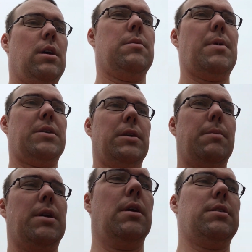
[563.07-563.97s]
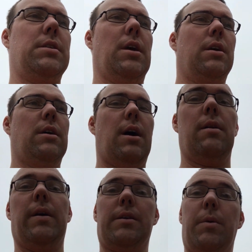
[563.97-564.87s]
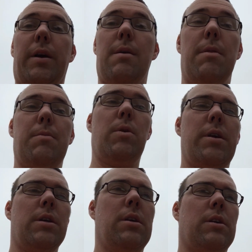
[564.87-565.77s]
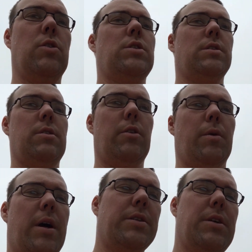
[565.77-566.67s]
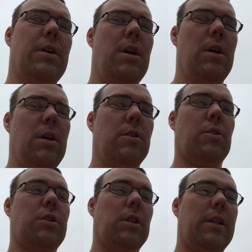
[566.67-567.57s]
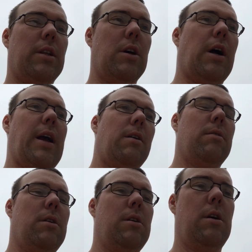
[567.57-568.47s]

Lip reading: Especially because I don't like to wake up in the morning, and she's an early riser, so she'll let the dog out.